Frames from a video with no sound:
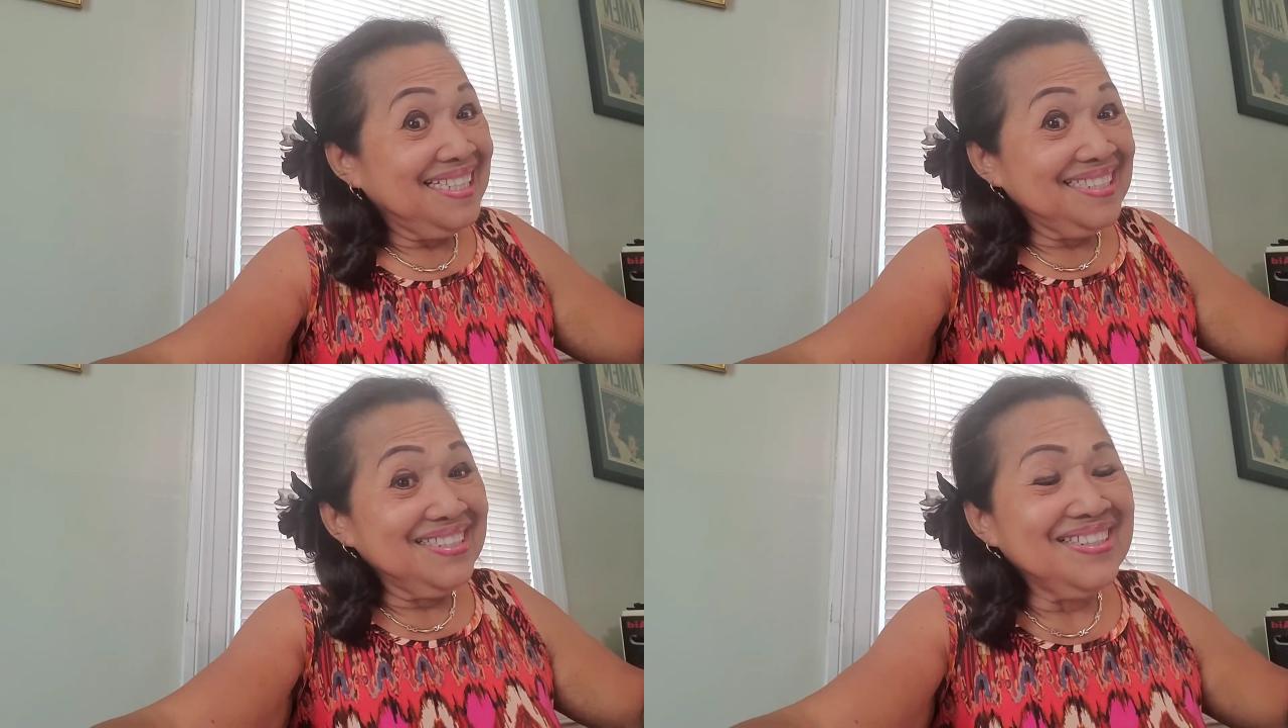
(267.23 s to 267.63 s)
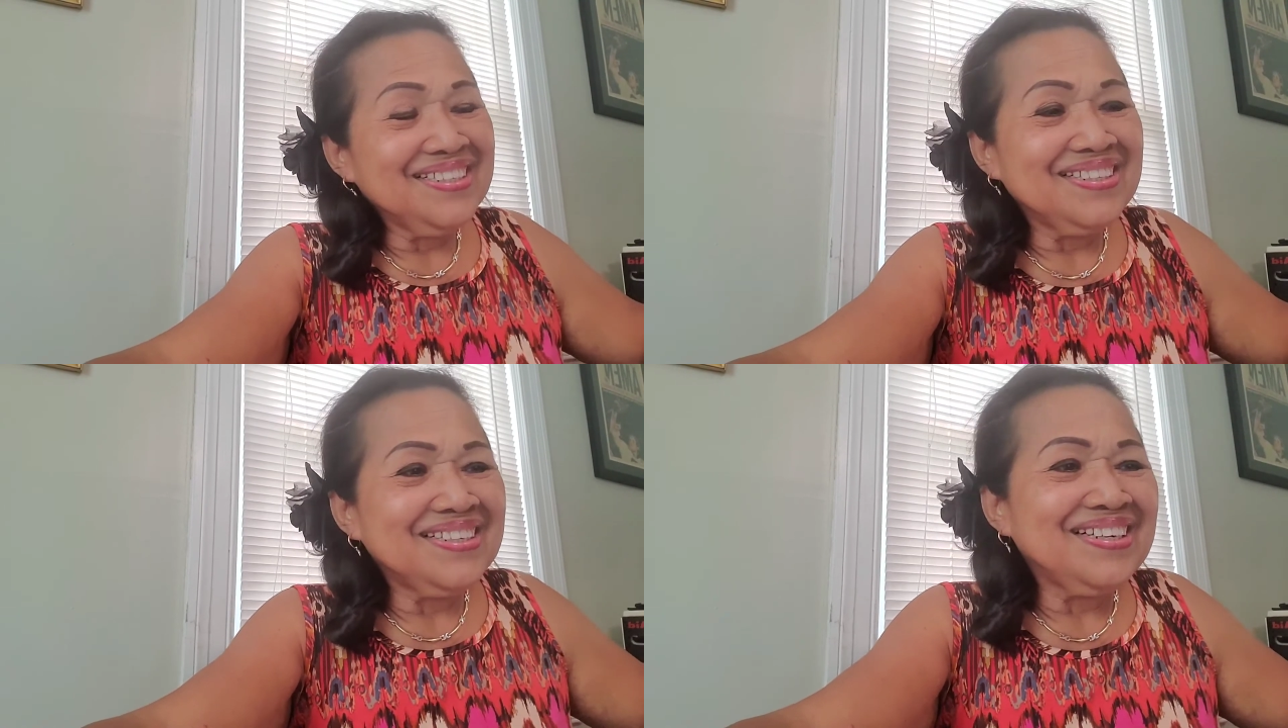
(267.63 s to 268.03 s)

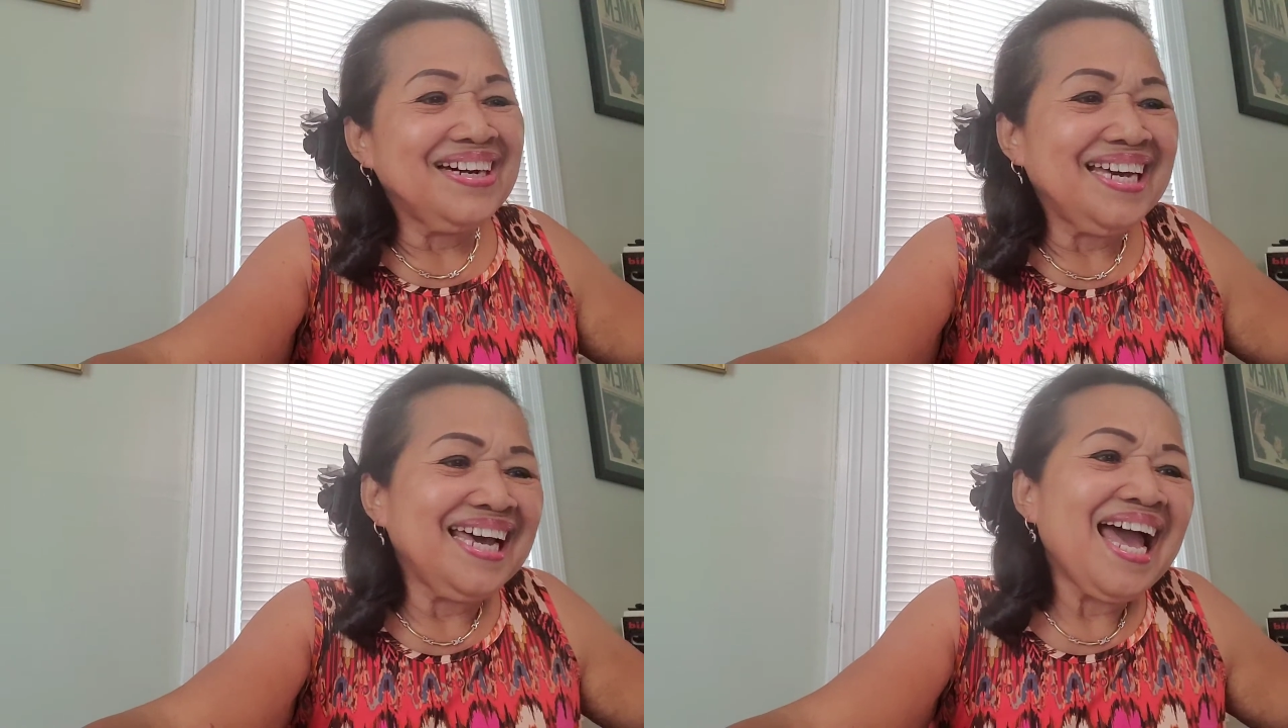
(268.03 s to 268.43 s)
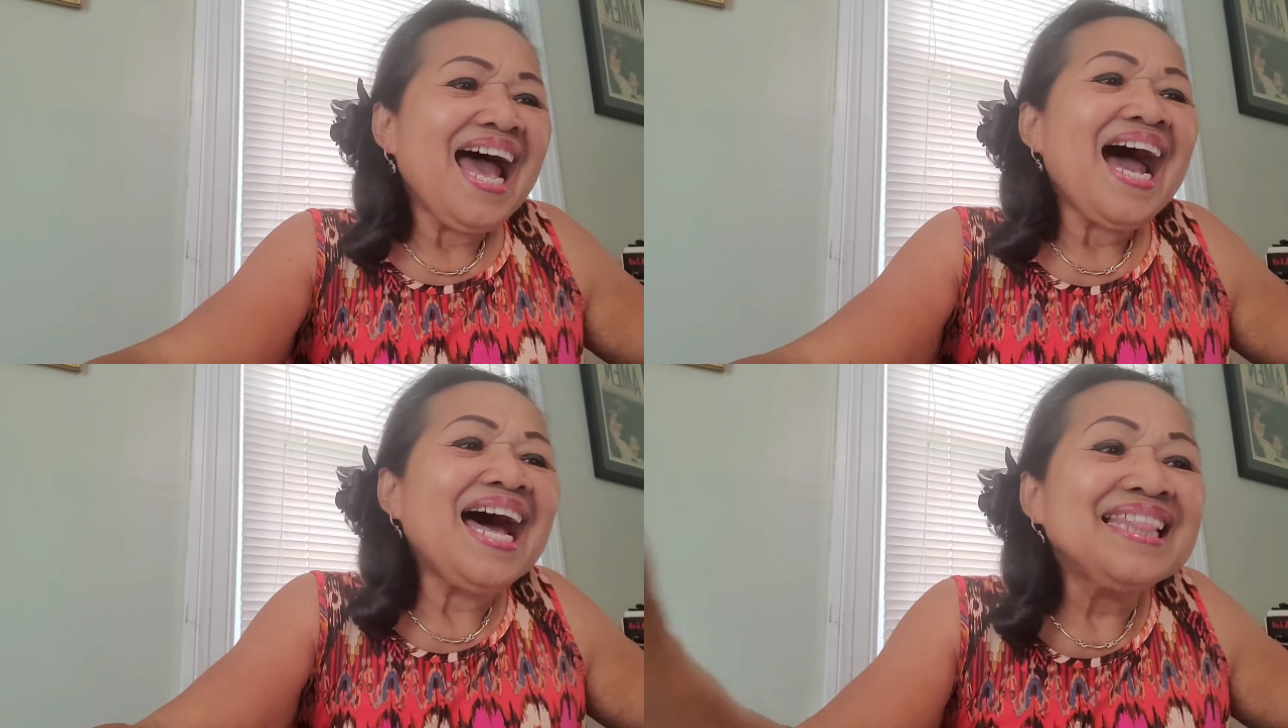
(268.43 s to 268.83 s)
Oy!
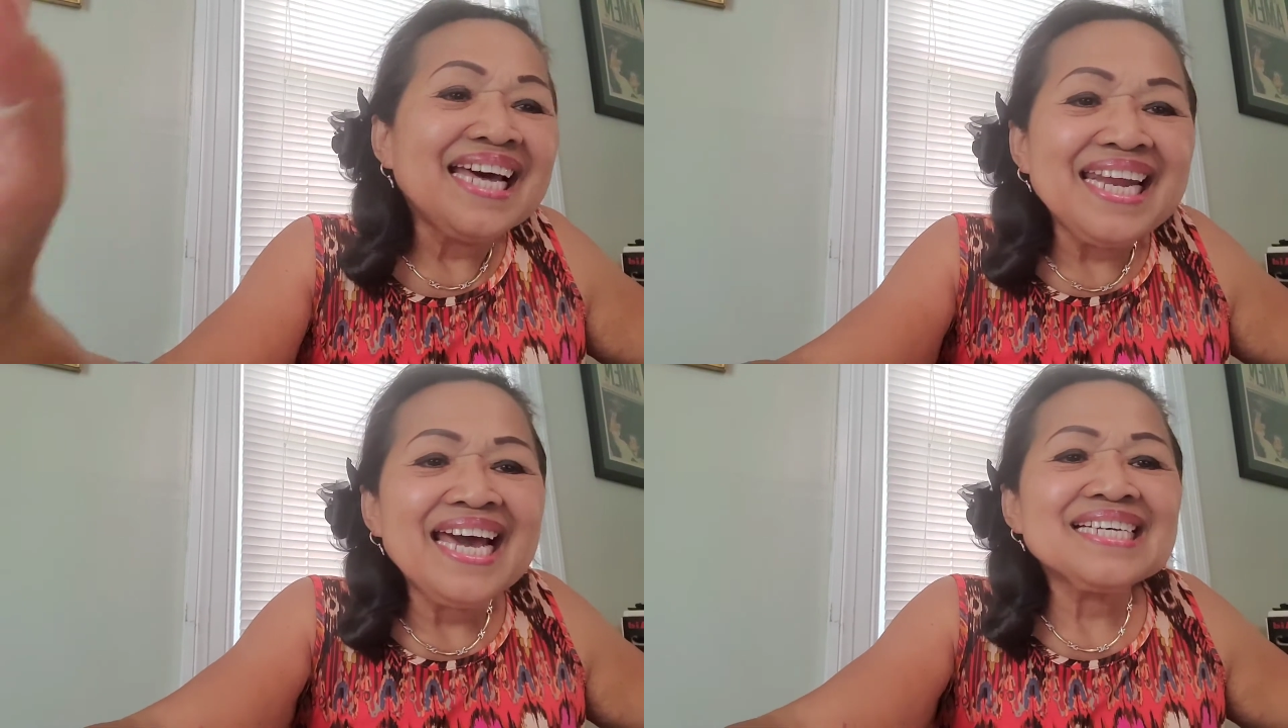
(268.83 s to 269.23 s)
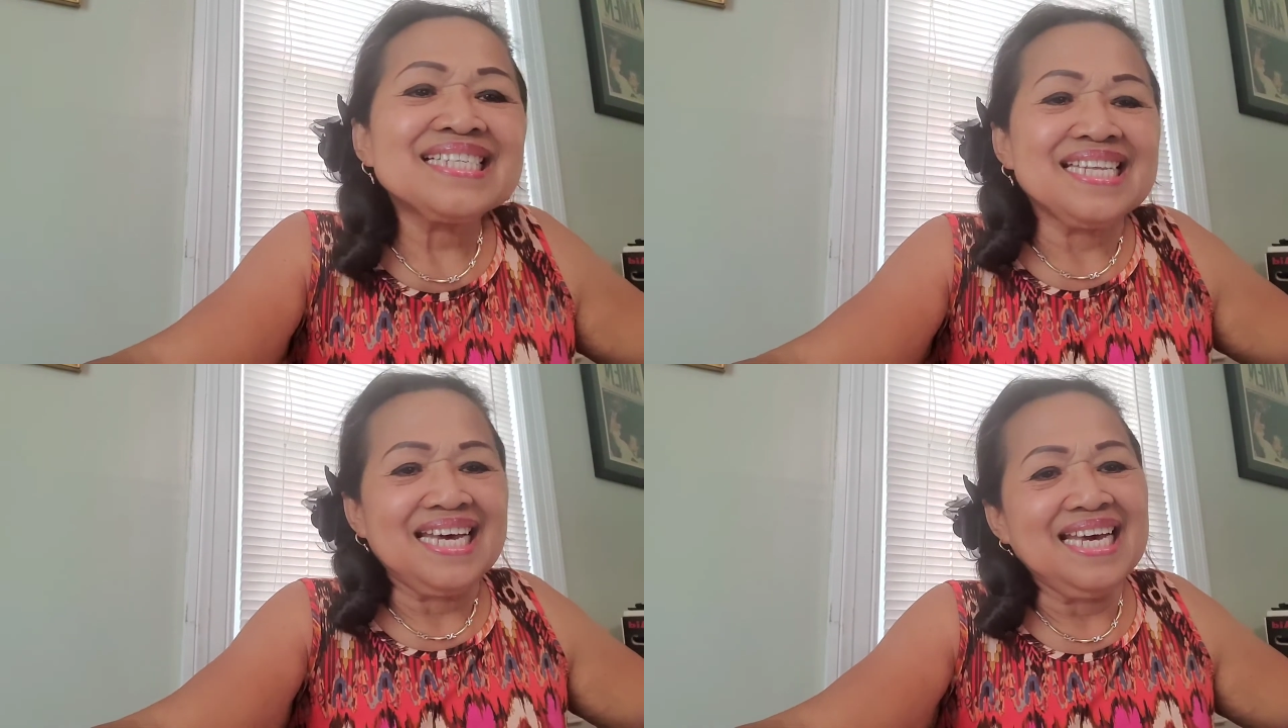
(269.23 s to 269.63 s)
And the
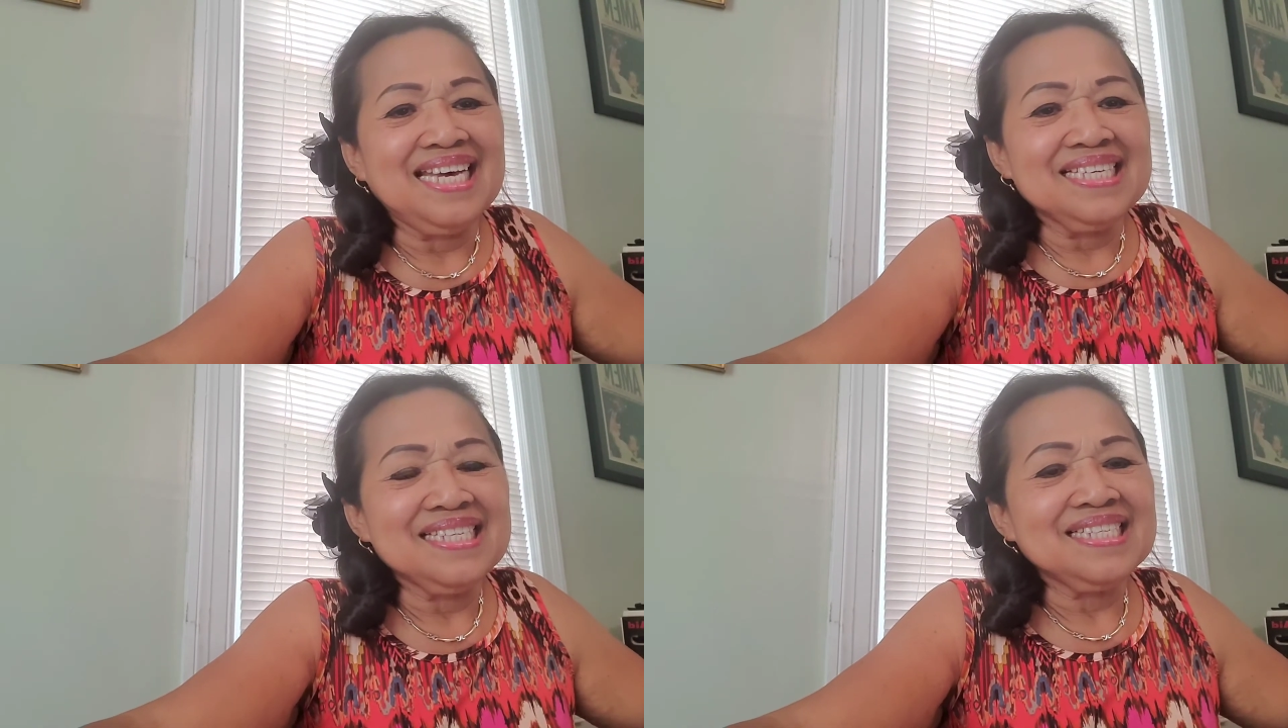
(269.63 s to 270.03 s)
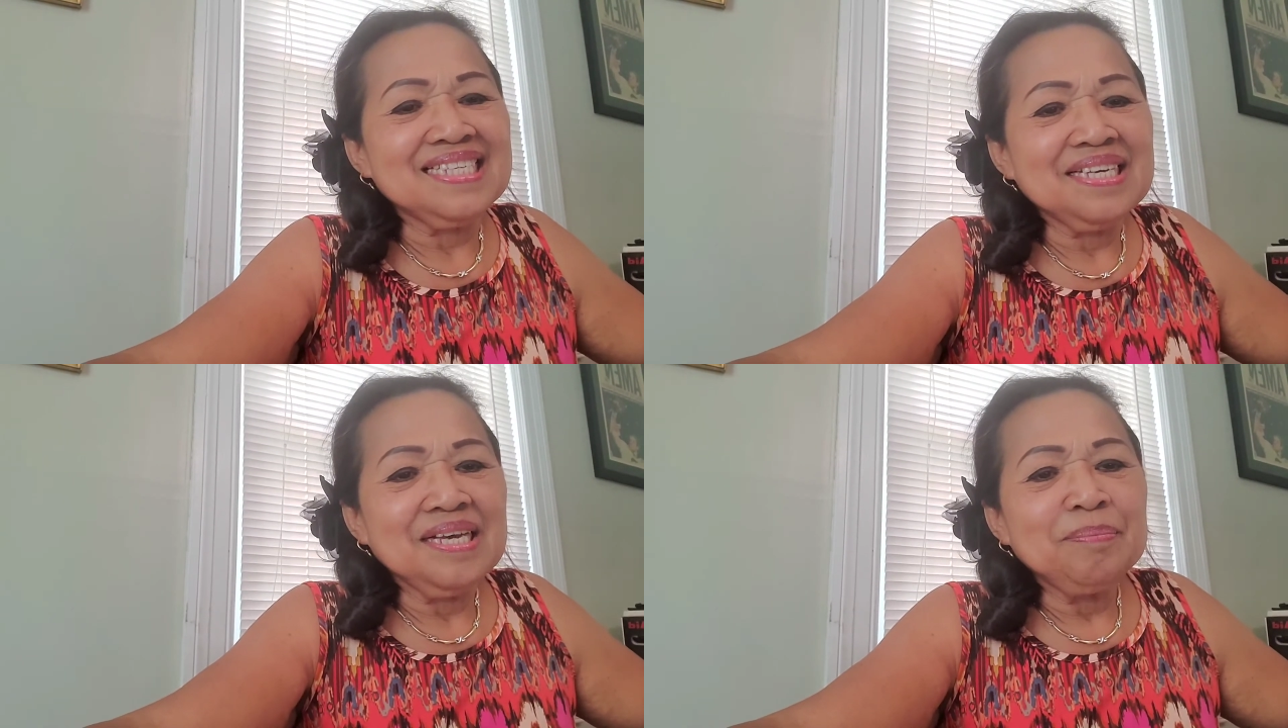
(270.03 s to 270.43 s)
next is,